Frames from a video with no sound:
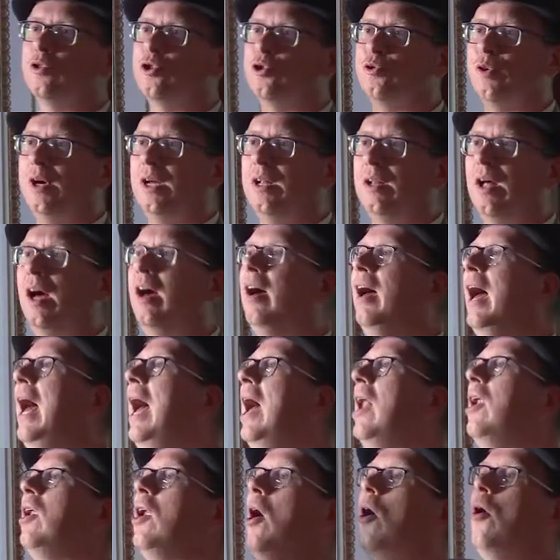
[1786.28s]
trill, her
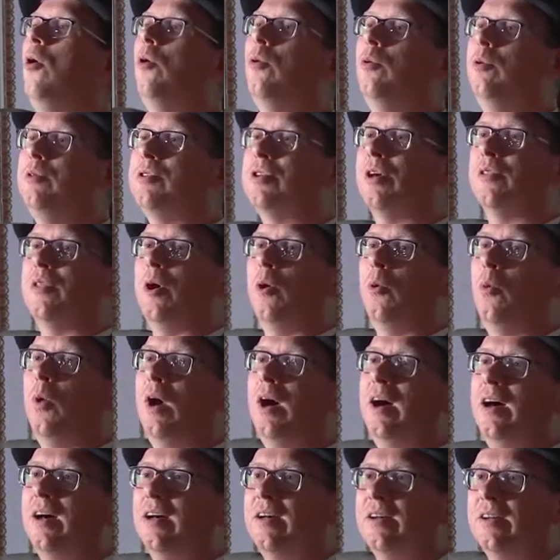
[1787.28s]
hello to the
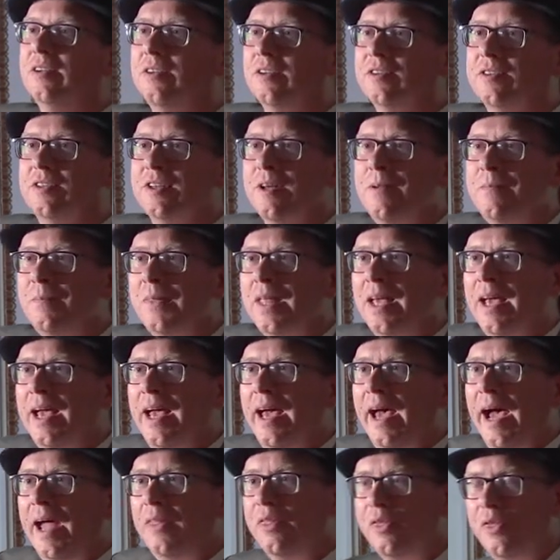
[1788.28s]
world.
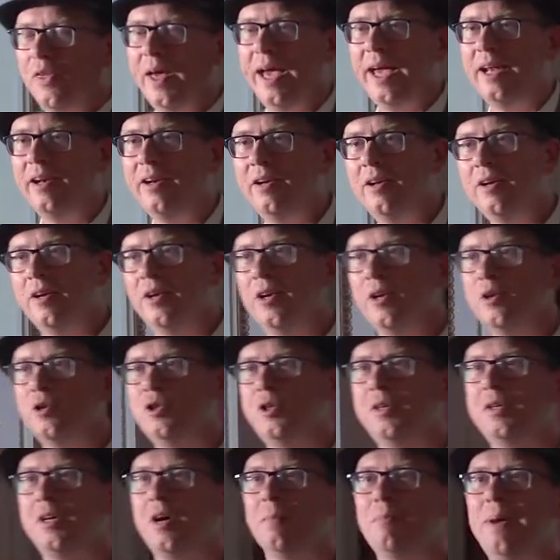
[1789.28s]
And then
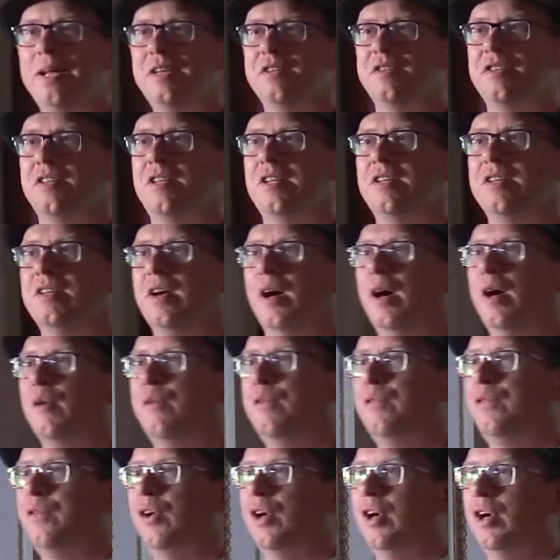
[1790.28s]
she commences her
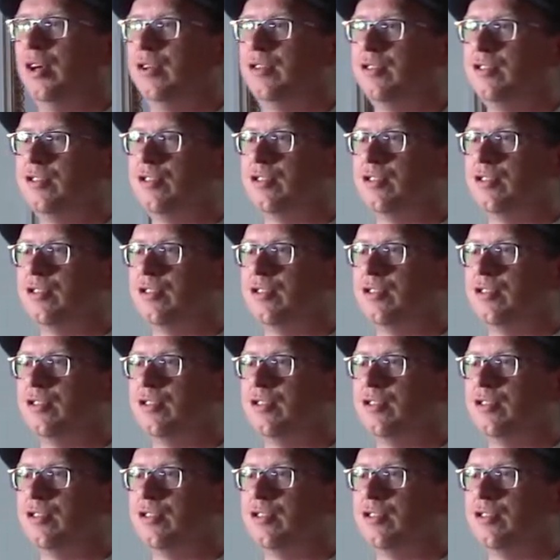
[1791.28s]
first